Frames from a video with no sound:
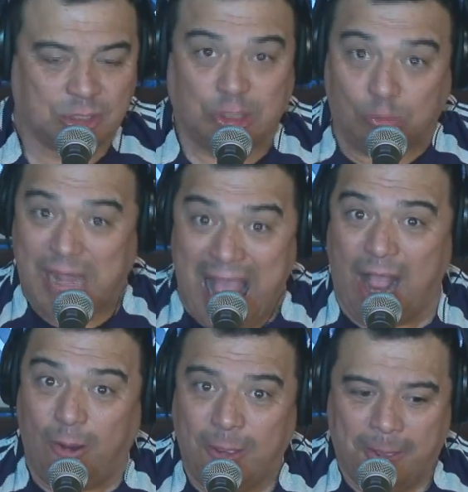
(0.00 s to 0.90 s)
So
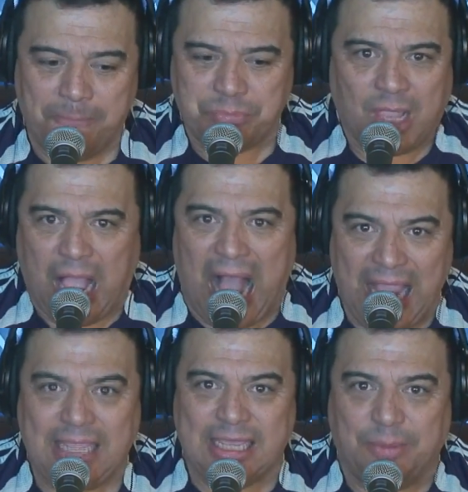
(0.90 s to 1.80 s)
now
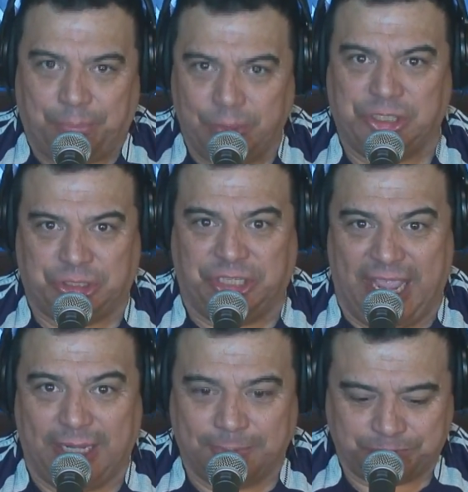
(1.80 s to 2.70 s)
I can
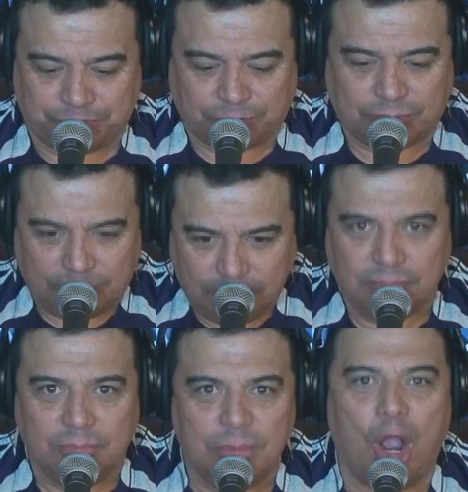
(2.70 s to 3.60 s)
appreciate
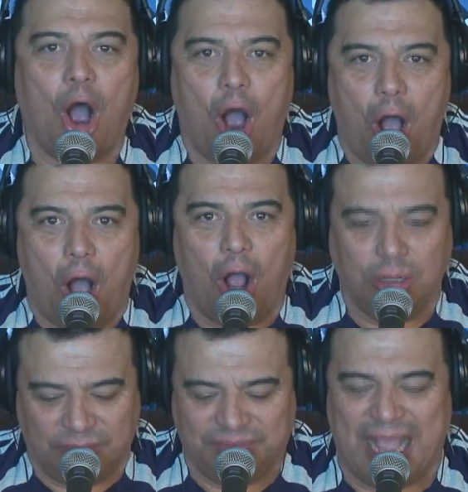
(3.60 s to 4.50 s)

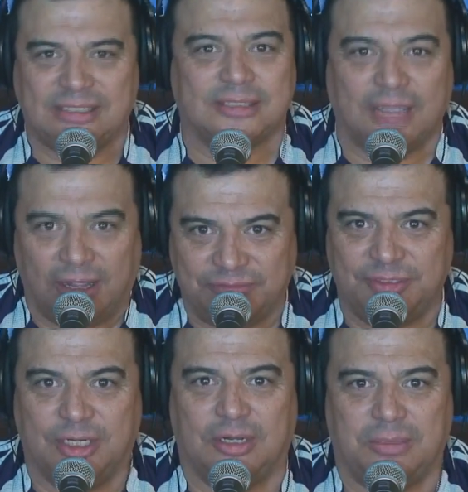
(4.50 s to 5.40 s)
all of that
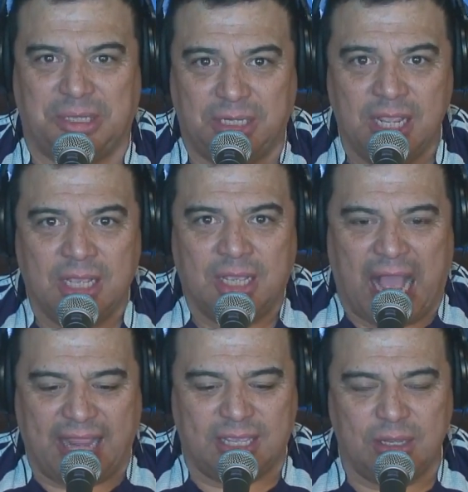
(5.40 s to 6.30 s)
stuff. You know what I mean?
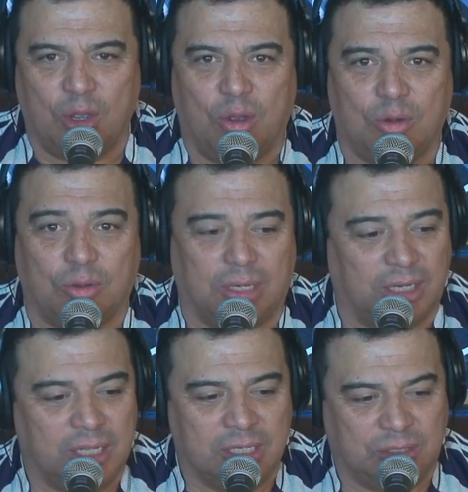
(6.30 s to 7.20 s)
I can go
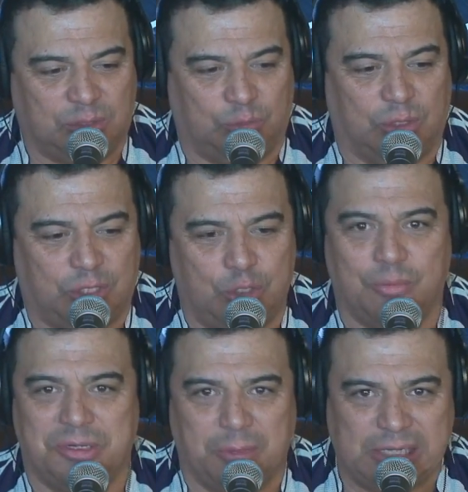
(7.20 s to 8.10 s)
to a
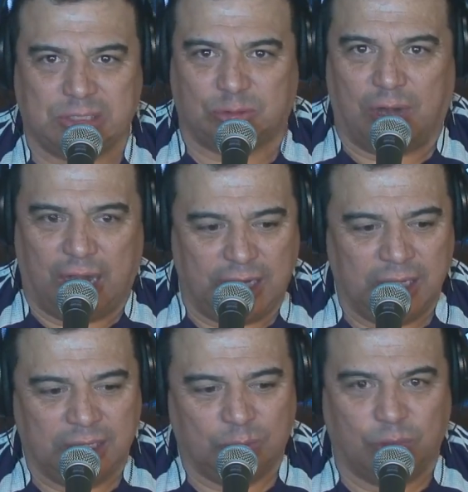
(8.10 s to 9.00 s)
Cuban
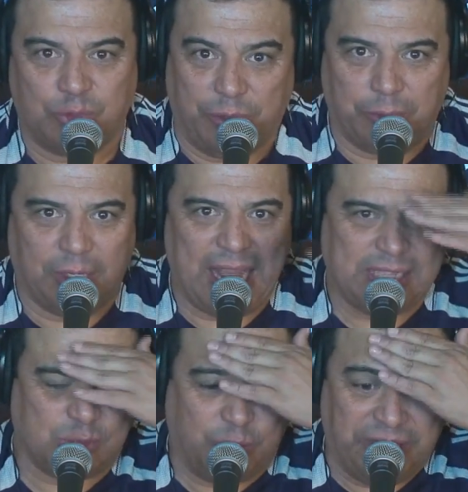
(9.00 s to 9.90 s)
restaurant, which we were
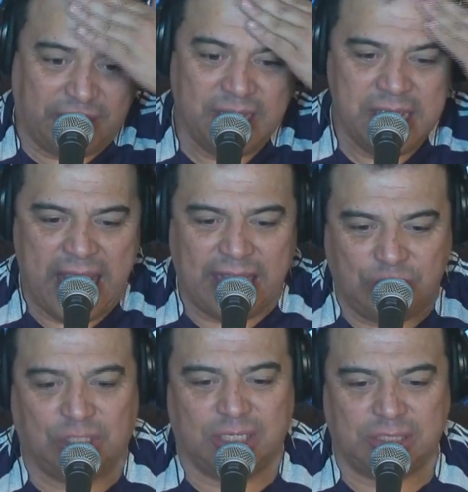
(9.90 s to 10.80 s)
last week,
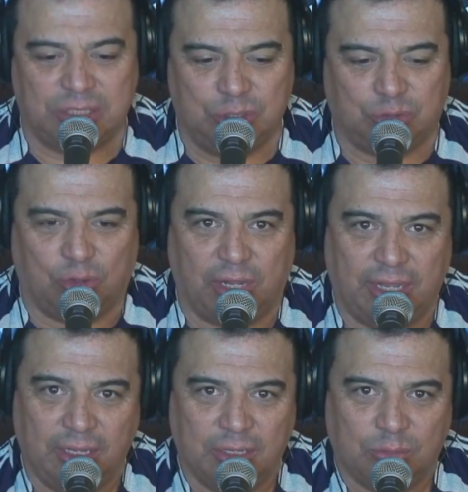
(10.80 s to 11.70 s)
and just
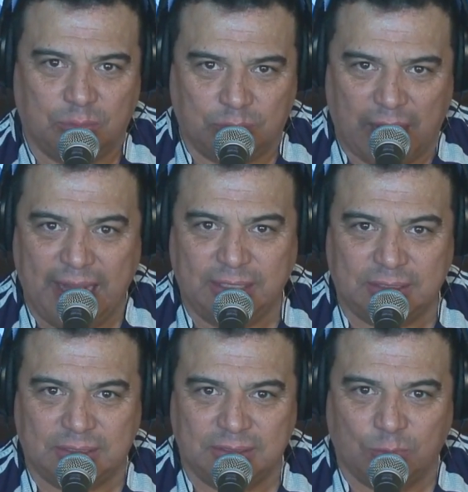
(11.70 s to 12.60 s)
enjoy
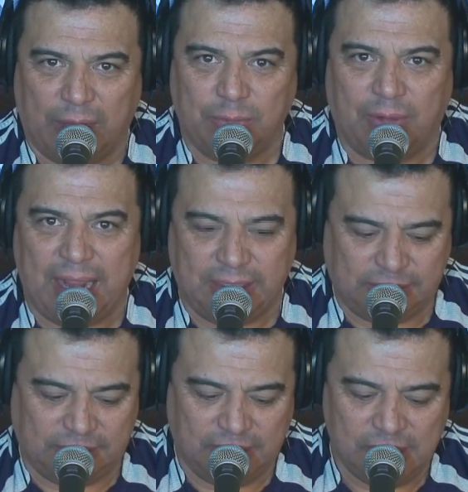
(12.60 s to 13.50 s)
rice, white
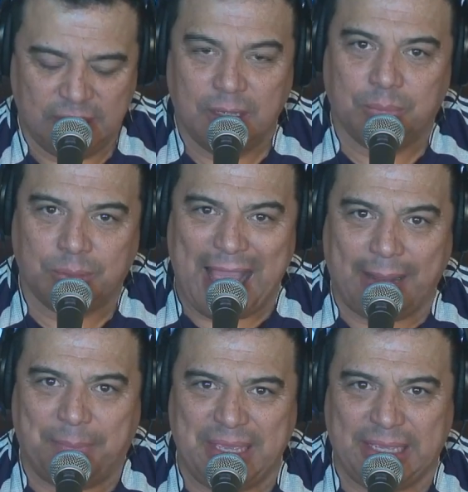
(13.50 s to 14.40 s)
rice,
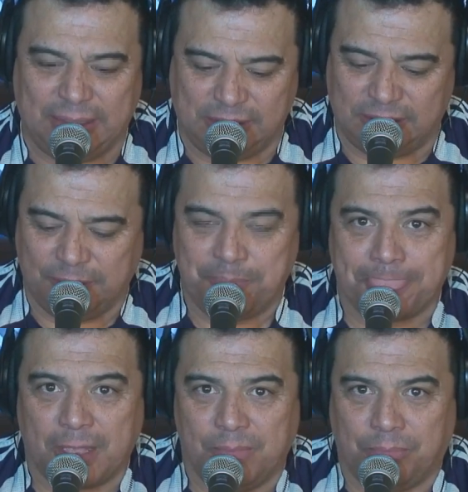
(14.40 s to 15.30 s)
black beans,
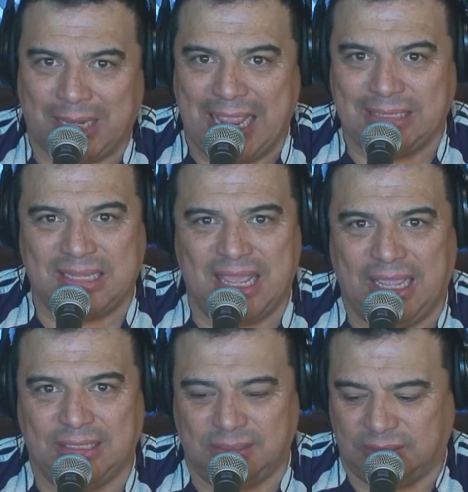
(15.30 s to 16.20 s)

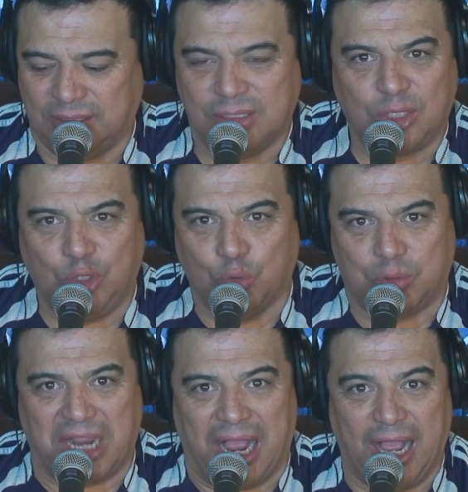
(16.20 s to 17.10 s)
plantains,
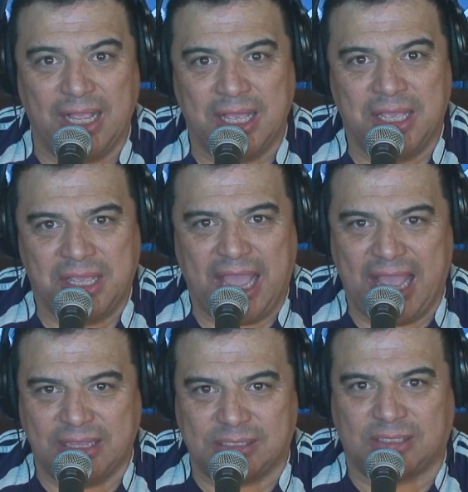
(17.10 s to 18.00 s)
yuca,
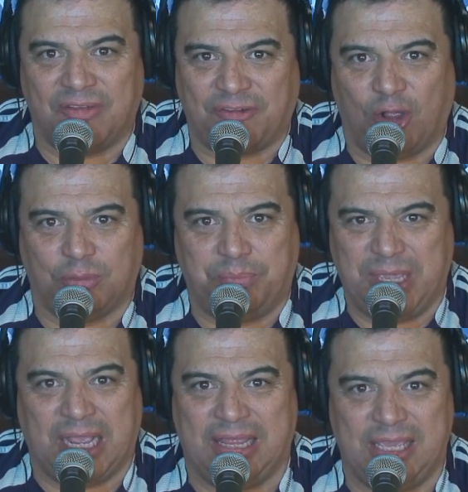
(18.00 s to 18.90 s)
and this stuff called
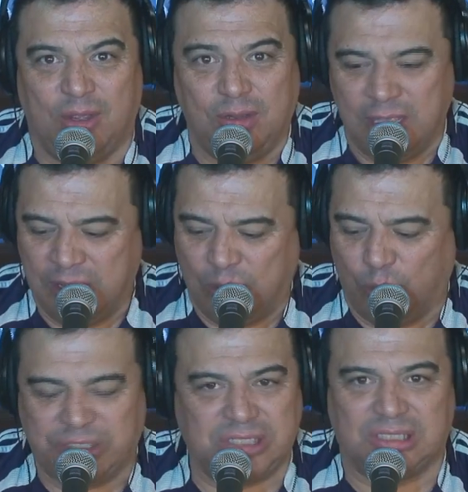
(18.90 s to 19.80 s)
picadillo,
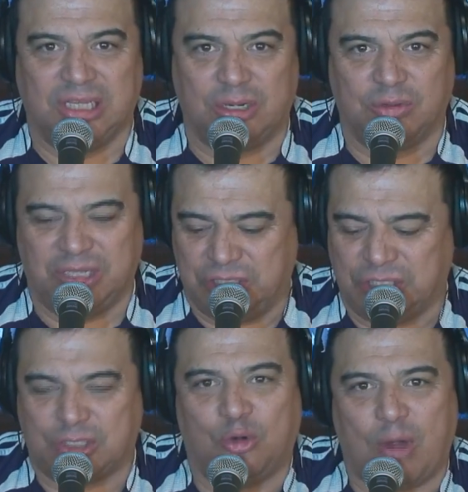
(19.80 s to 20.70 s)
which is literally
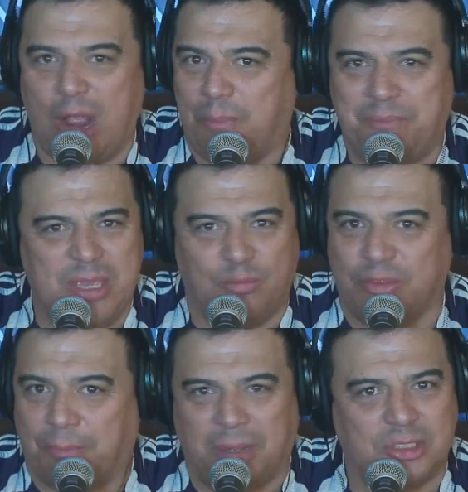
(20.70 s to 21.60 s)
just ground beef
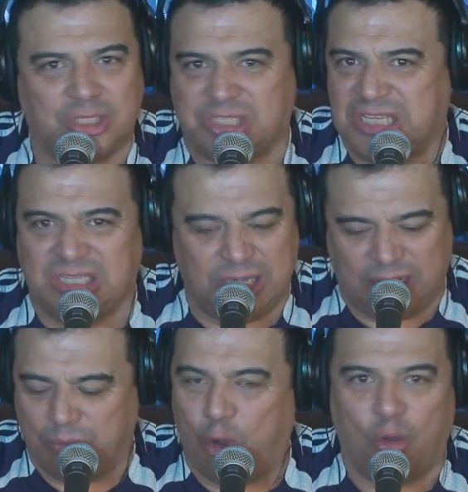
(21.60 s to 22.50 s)
with a bunch of
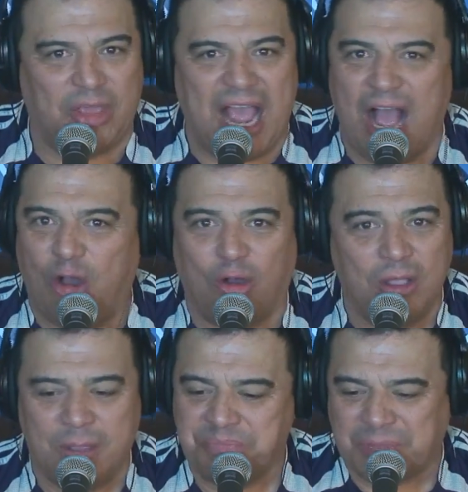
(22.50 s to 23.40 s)
seasoning, mojo de
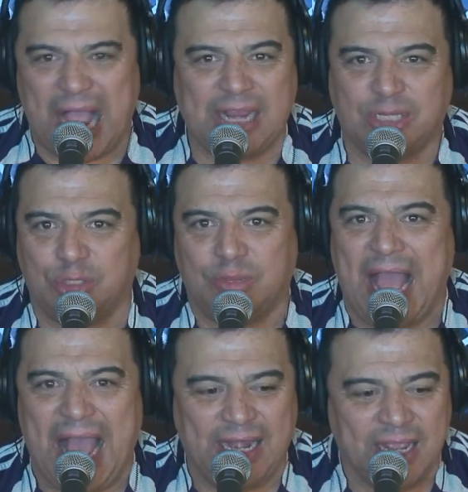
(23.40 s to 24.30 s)
ajo. I could do
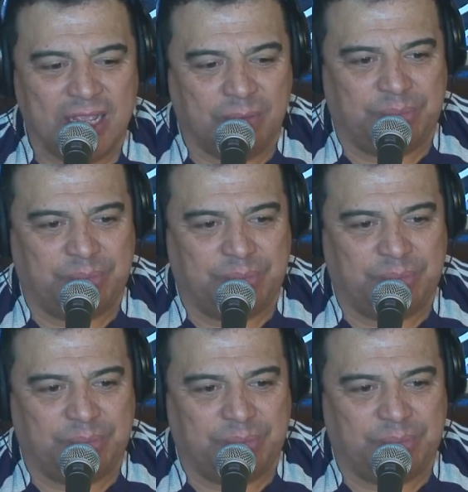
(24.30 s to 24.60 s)
that.